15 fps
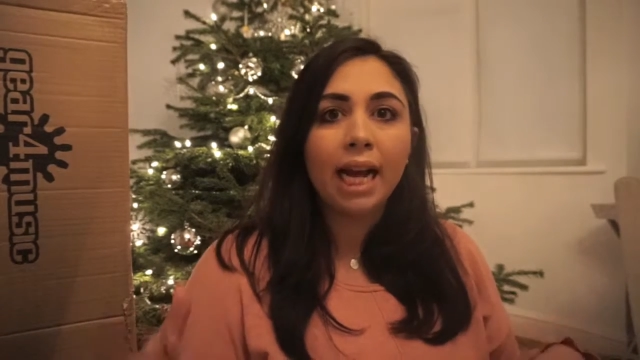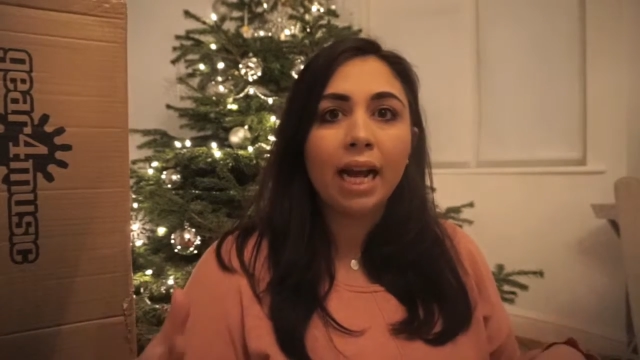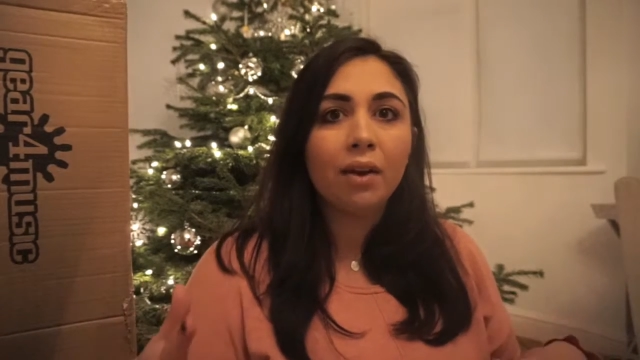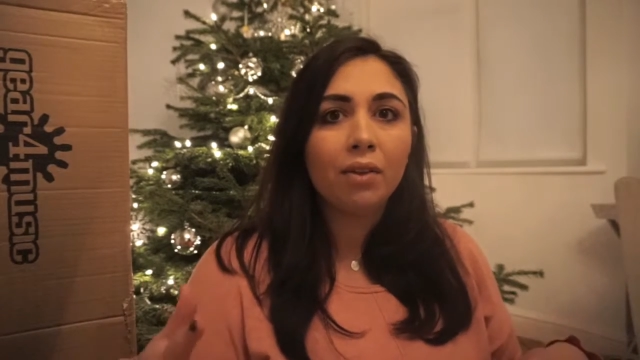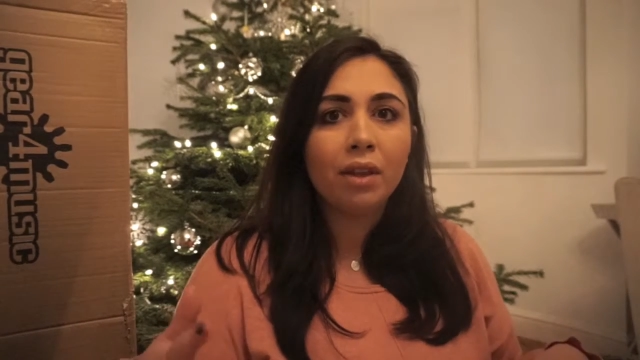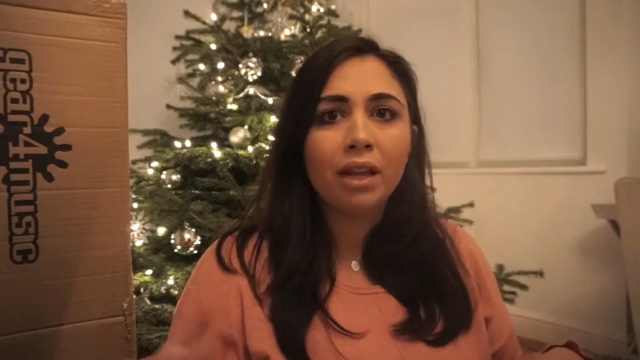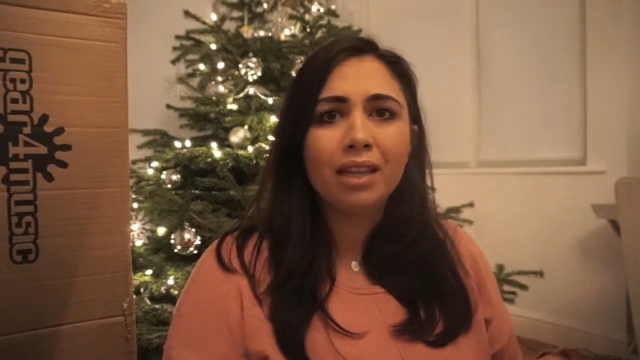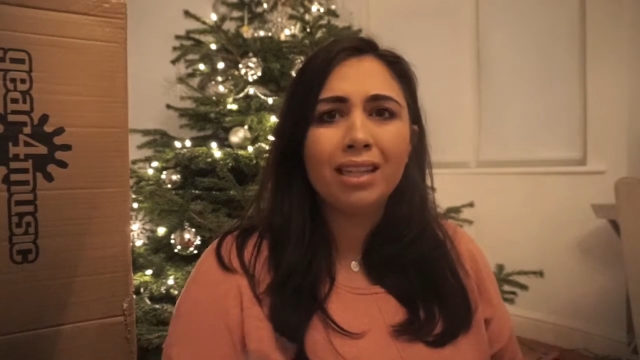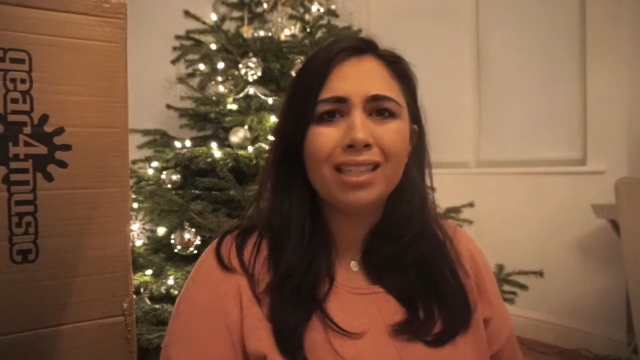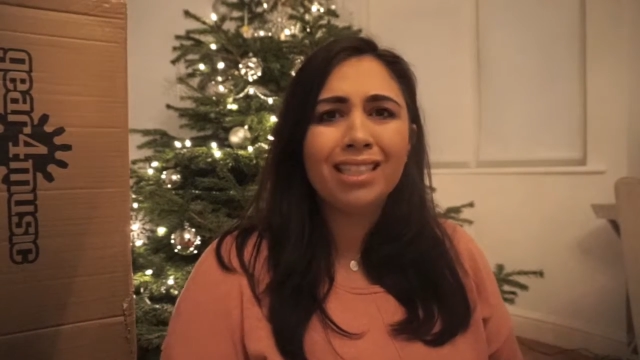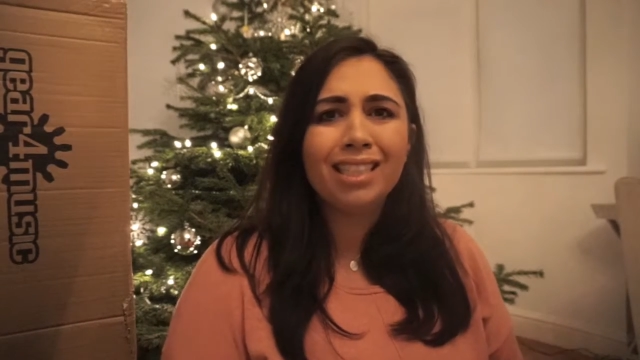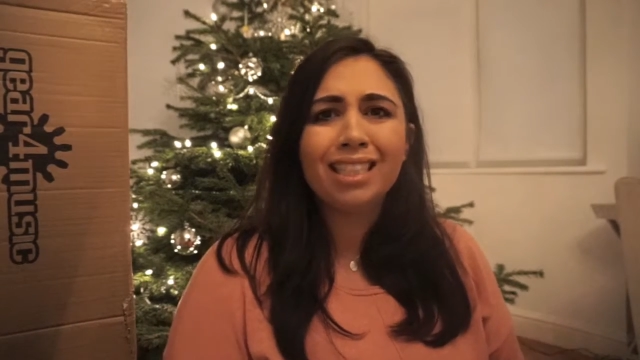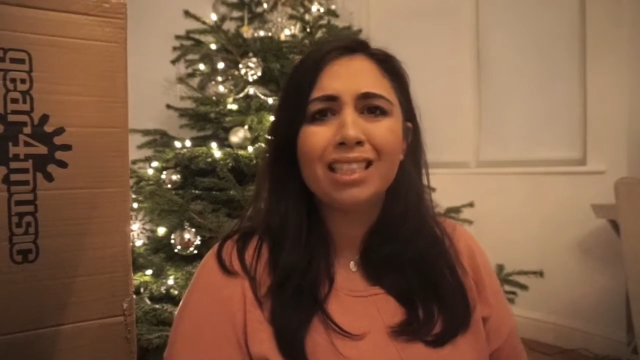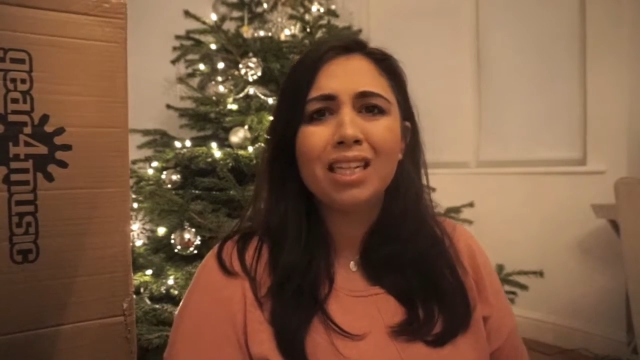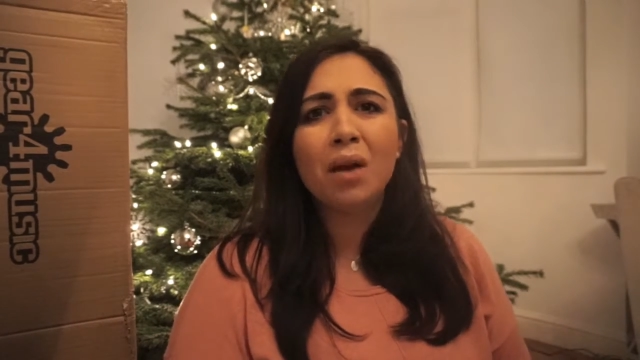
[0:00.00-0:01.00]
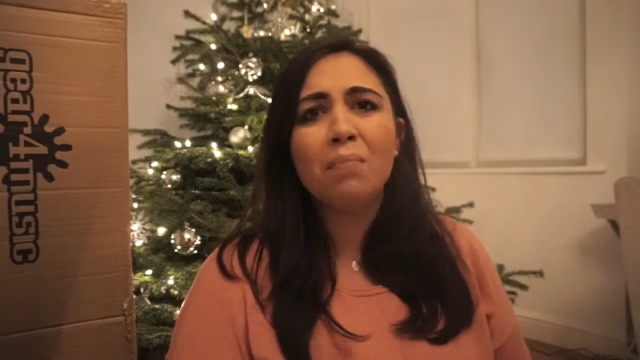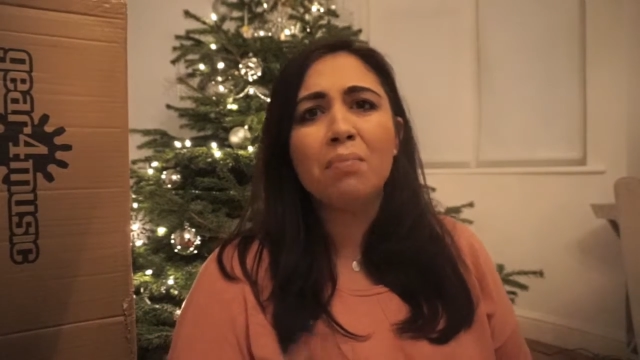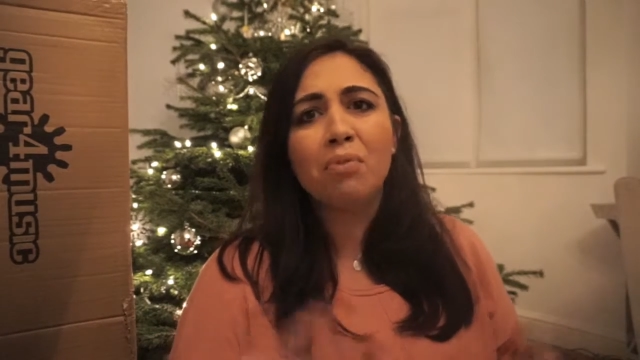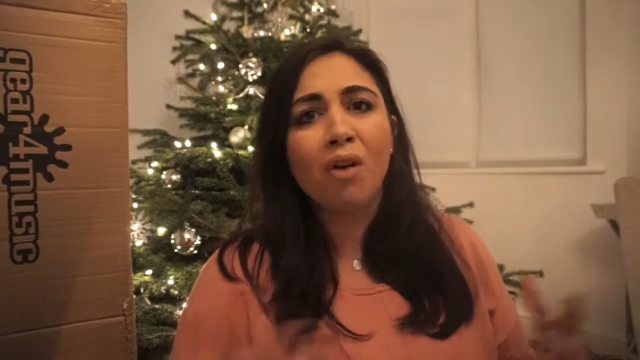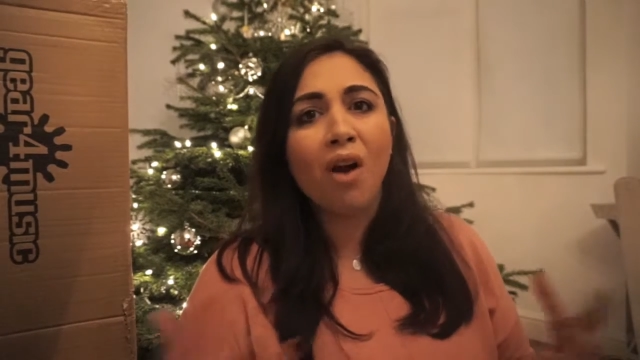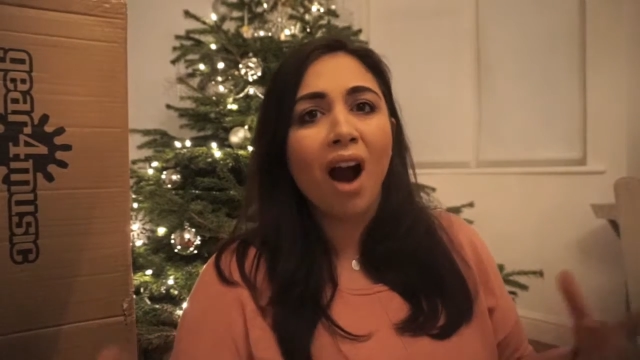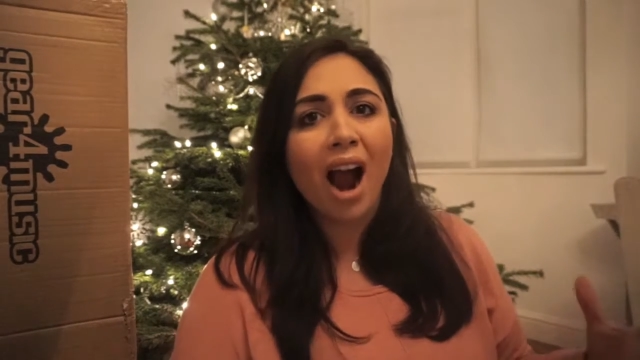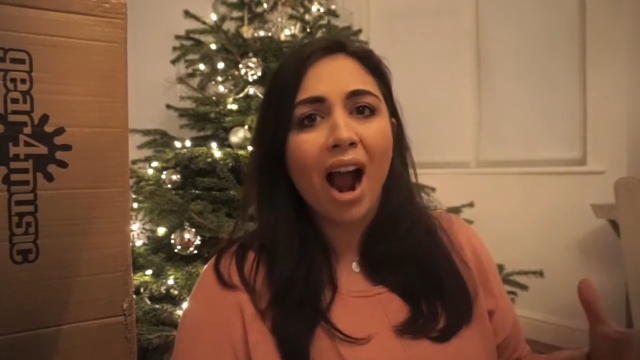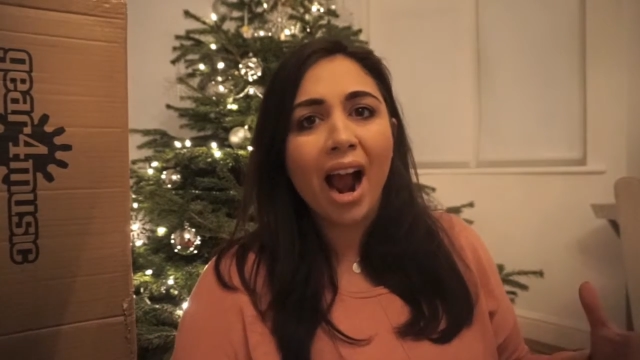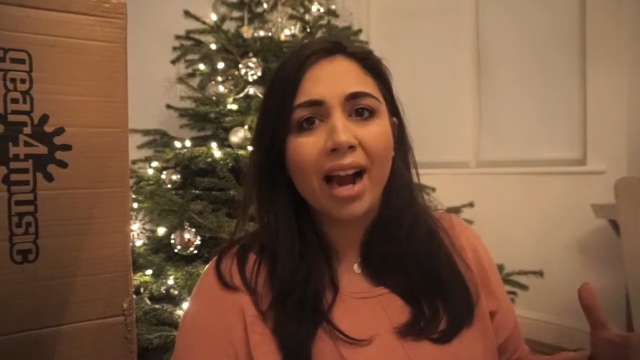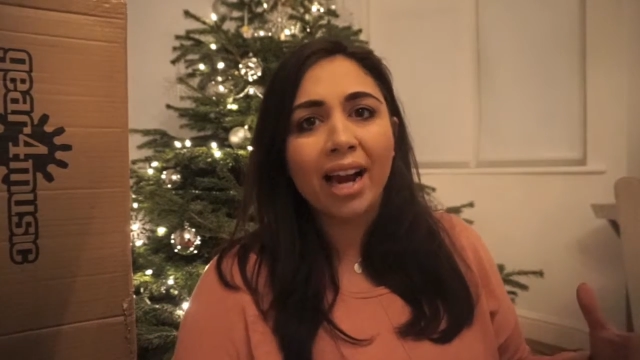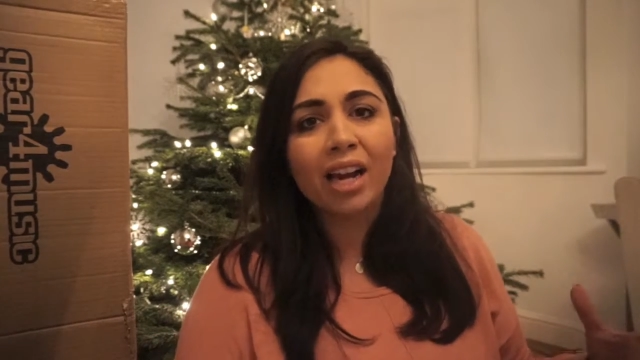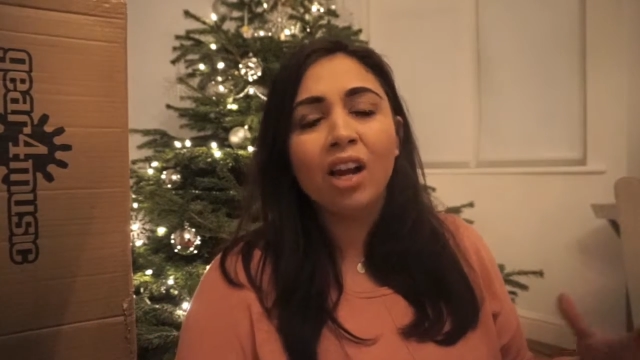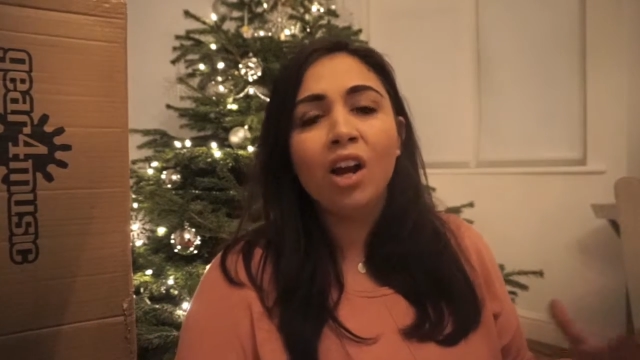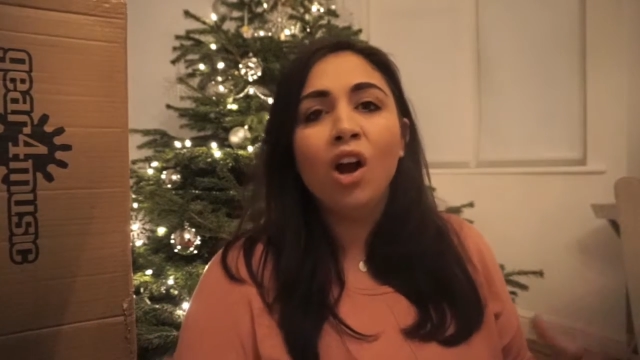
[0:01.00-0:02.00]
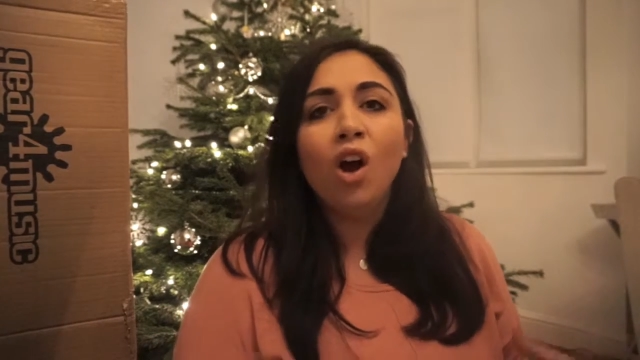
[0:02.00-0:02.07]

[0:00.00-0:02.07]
out there that this isn't a brag